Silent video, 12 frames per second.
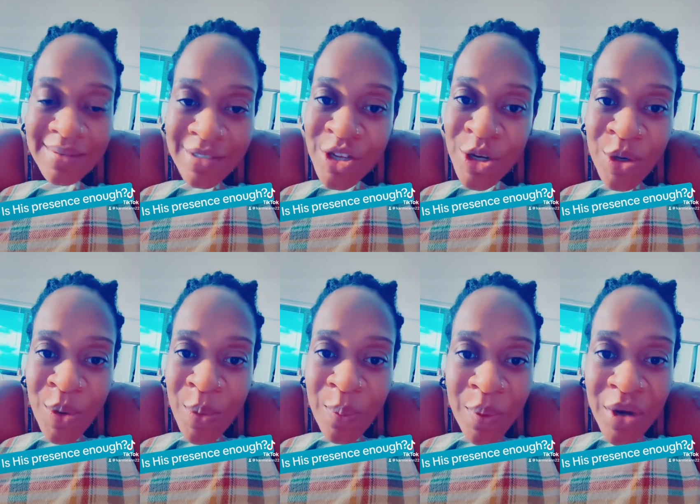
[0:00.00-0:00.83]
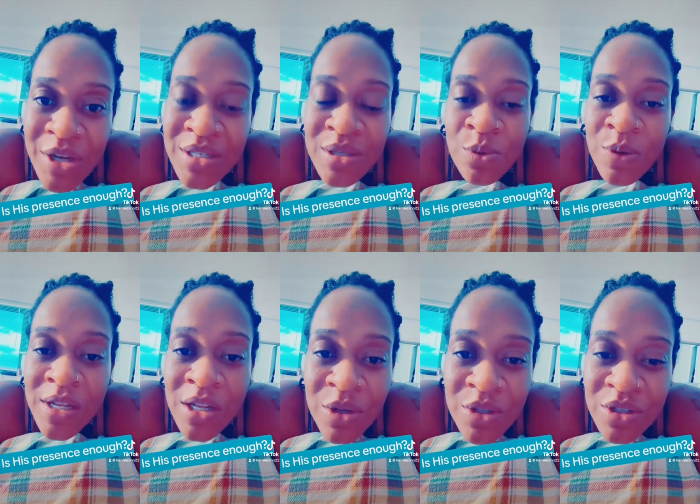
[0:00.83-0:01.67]
person we
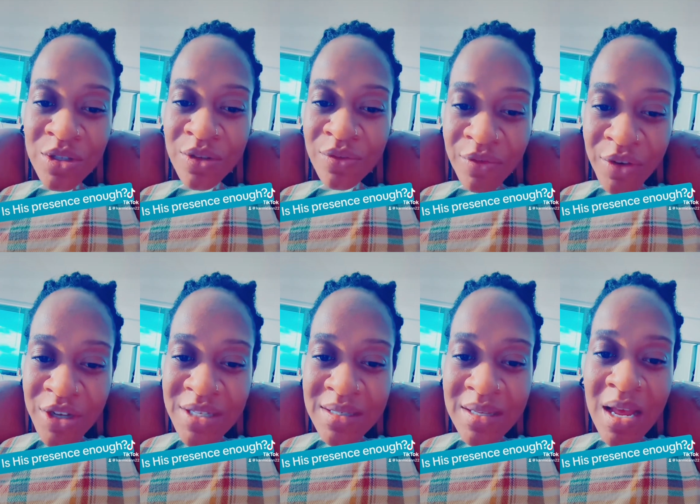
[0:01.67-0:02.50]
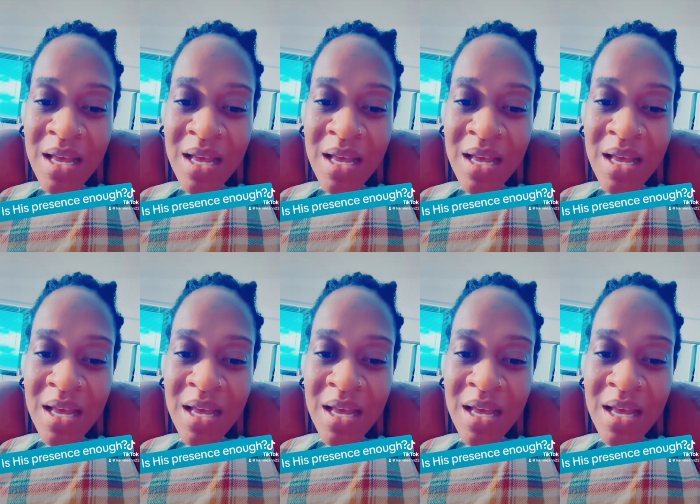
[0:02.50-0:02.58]
look to, the first